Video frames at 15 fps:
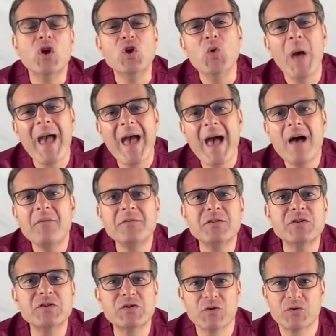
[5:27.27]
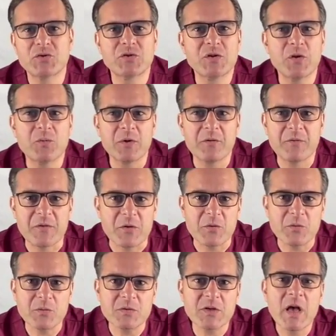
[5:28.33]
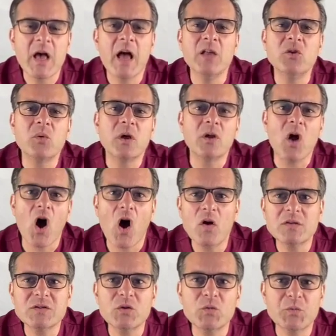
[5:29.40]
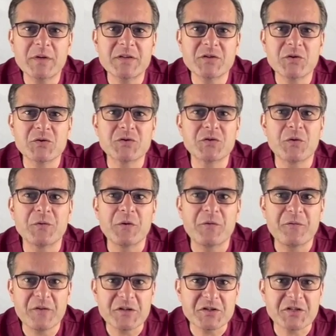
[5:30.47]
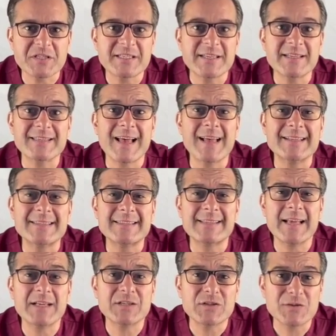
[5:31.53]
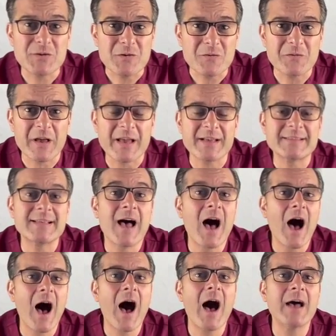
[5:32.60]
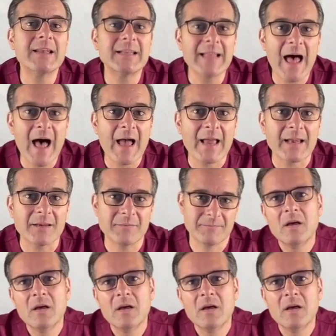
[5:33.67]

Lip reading: you have to search their reviews, and you can also research their deficiencies in state surveys online.